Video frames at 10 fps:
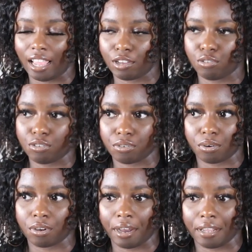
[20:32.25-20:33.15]
like you just
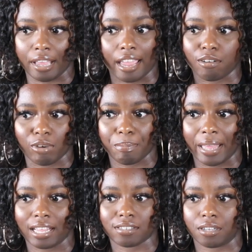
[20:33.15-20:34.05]
gonna gain weight back.